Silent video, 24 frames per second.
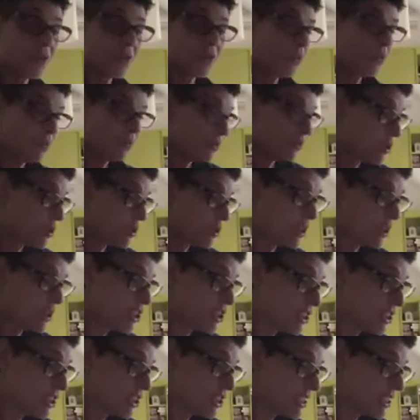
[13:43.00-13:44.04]
the
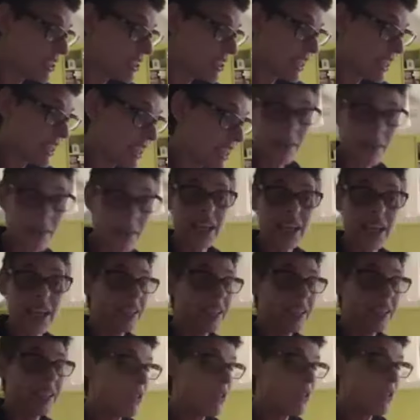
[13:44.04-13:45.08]
musicians end up
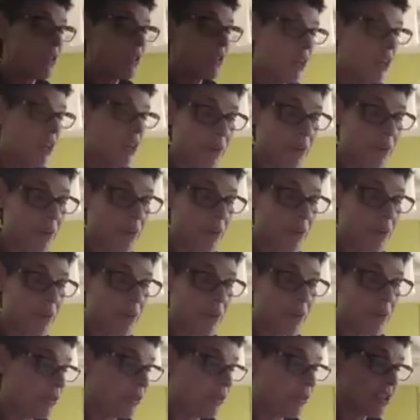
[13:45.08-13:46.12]
making these wonderful
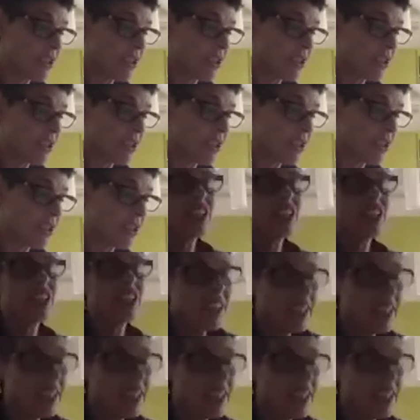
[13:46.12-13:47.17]
records that sell,
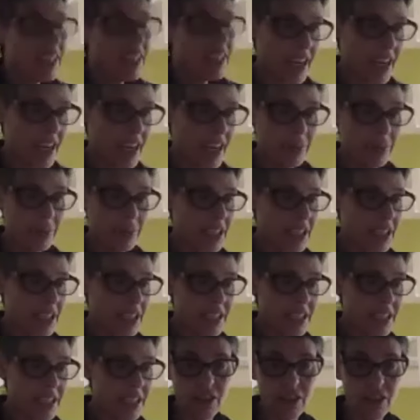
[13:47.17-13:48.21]
particularly in Australia,
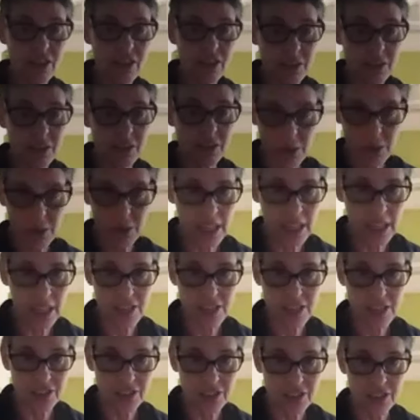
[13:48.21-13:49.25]
because there's just not the
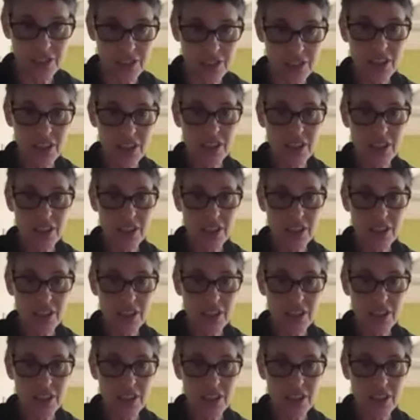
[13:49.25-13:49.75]
population